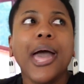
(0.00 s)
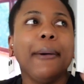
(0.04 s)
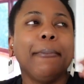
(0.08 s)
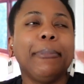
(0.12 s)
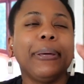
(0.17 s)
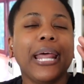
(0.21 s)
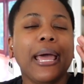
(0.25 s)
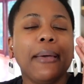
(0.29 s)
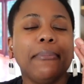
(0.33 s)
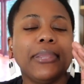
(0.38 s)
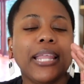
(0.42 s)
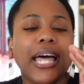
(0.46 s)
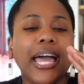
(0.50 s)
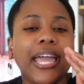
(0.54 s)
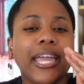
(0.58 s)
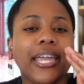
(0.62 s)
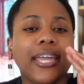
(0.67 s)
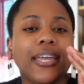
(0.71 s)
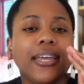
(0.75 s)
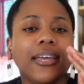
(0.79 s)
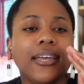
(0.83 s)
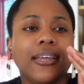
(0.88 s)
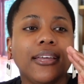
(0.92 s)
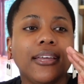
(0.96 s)
But I'm
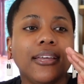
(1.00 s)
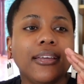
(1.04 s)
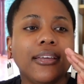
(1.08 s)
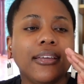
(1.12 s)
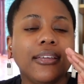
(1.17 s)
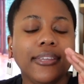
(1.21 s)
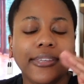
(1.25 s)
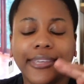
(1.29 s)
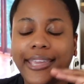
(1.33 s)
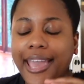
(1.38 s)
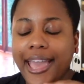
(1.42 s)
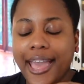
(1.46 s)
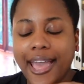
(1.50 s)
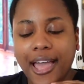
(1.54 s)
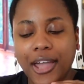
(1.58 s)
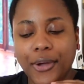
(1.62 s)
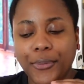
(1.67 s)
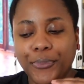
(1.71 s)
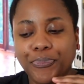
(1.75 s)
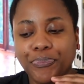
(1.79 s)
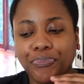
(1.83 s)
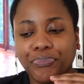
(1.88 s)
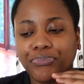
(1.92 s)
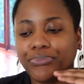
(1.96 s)
like, yeah,
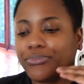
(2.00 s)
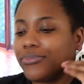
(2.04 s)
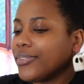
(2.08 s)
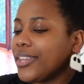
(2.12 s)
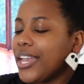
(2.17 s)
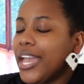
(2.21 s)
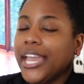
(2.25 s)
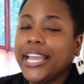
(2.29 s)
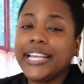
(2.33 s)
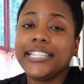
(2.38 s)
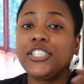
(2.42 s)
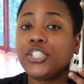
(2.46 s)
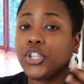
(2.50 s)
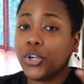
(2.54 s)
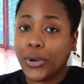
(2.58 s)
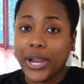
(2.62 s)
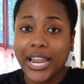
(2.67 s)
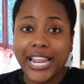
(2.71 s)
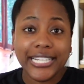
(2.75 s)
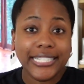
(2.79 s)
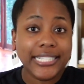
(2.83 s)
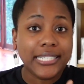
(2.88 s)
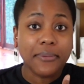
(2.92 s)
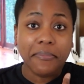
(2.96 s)
it's
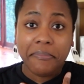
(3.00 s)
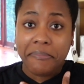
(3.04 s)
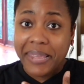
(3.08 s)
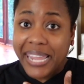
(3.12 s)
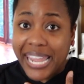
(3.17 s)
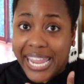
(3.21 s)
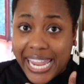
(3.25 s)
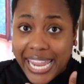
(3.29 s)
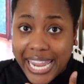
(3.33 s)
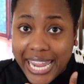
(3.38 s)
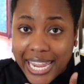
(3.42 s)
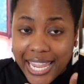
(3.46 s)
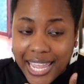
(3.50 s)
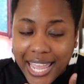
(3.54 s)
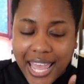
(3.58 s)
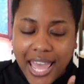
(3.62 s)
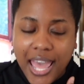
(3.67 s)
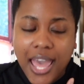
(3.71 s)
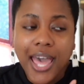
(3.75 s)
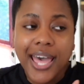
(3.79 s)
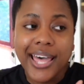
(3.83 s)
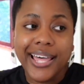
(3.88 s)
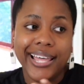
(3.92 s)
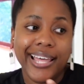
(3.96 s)
great to me.
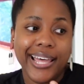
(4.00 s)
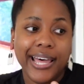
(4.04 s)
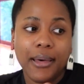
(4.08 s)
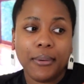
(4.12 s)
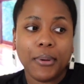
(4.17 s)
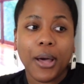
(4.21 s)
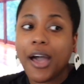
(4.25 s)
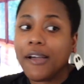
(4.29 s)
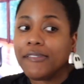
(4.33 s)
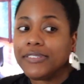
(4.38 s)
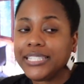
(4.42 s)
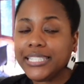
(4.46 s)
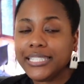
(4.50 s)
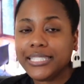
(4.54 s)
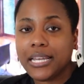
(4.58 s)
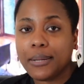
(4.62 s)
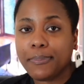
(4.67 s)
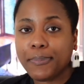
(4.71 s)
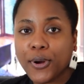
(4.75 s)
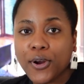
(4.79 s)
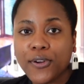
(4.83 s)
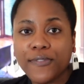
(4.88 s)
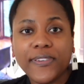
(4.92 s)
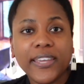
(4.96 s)
Obviously it's
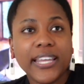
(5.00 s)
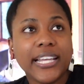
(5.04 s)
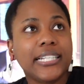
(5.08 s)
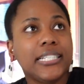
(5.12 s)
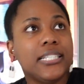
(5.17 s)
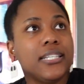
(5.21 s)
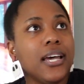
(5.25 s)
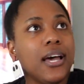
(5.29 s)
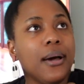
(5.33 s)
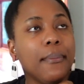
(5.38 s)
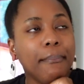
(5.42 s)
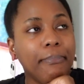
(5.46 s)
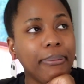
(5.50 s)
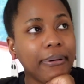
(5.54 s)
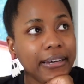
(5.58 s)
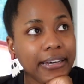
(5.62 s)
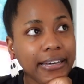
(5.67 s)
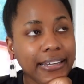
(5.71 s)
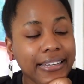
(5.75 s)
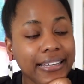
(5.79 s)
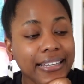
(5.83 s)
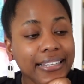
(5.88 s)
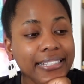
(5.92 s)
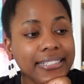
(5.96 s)
not perfect,
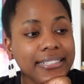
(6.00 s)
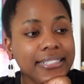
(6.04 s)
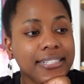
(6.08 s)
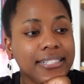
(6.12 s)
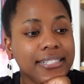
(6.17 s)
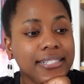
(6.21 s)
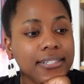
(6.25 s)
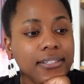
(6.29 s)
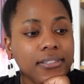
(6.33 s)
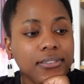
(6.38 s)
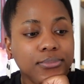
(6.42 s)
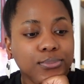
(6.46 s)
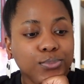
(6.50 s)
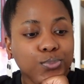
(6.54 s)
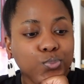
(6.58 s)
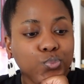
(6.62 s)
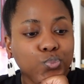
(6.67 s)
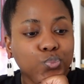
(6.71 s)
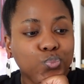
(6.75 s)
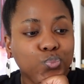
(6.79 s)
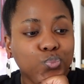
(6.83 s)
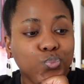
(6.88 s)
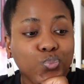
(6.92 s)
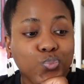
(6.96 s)
but
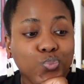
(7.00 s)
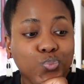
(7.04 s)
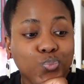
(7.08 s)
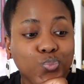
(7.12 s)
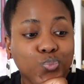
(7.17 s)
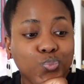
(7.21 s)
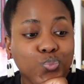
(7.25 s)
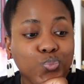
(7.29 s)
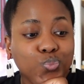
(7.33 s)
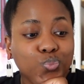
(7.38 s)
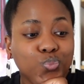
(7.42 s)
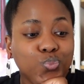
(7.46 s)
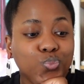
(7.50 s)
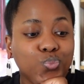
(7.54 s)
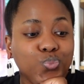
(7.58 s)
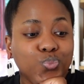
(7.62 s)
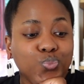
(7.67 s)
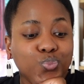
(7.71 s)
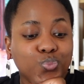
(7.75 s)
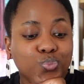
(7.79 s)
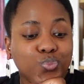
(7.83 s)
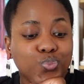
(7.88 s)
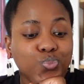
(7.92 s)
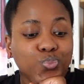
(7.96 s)

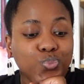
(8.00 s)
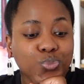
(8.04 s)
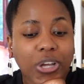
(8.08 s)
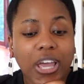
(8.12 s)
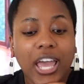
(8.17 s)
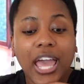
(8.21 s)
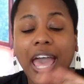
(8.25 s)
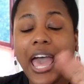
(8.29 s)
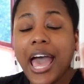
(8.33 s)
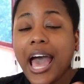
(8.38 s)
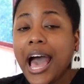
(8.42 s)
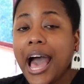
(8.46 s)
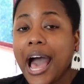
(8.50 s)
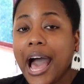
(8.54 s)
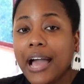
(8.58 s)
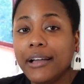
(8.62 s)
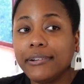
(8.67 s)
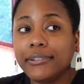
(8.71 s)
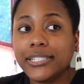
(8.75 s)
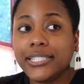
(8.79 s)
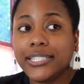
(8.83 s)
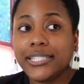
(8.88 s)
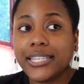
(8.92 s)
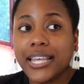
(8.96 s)
I
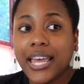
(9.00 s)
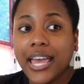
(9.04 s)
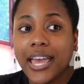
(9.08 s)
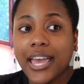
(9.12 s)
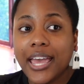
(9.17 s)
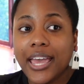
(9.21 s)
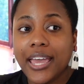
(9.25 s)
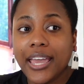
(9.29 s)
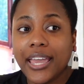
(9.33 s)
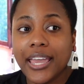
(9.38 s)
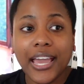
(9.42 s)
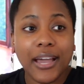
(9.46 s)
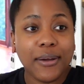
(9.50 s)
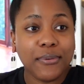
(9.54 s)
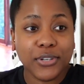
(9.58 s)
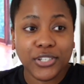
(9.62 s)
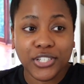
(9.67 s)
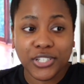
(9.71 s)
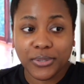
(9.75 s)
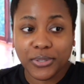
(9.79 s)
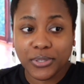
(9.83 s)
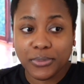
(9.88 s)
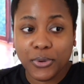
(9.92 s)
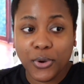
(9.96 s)
would say I
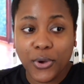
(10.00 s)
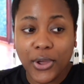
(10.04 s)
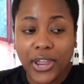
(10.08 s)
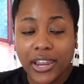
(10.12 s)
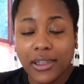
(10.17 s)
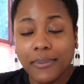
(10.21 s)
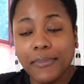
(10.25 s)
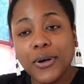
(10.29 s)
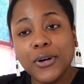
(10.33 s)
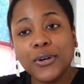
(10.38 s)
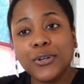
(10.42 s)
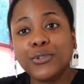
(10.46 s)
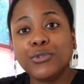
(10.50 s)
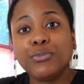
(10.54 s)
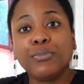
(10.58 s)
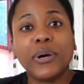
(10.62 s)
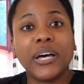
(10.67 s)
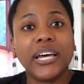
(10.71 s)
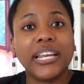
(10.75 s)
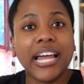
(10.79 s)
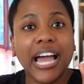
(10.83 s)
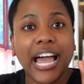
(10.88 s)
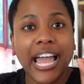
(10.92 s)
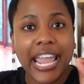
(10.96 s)
wish there was more Amos,
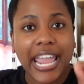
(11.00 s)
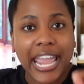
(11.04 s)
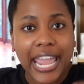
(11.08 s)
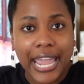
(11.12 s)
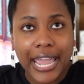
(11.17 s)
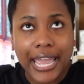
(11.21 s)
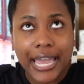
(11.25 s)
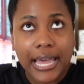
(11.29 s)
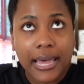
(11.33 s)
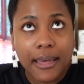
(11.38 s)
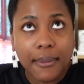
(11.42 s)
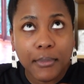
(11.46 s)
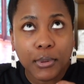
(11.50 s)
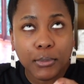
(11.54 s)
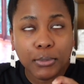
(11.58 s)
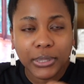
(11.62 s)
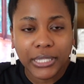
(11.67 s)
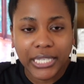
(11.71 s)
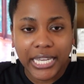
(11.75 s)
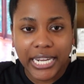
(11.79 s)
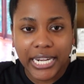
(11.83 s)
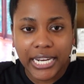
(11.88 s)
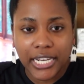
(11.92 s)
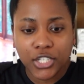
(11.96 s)
but I am
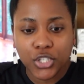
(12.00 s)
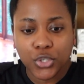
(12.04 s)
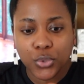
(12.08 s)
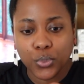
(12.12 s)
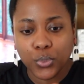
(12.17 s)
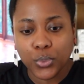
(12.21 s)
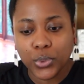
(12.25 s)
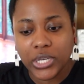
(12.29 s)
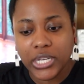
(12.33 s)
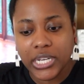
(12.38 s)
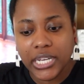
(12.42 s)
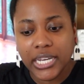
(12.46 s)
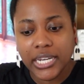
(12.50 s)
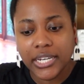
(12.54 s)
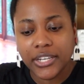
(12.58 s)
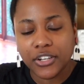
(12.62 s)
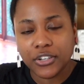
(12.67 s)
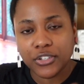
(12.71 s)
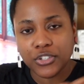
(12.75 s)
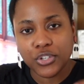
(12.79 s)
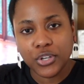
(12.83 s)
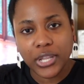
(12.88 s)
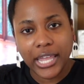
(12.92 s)
planning to read, there's,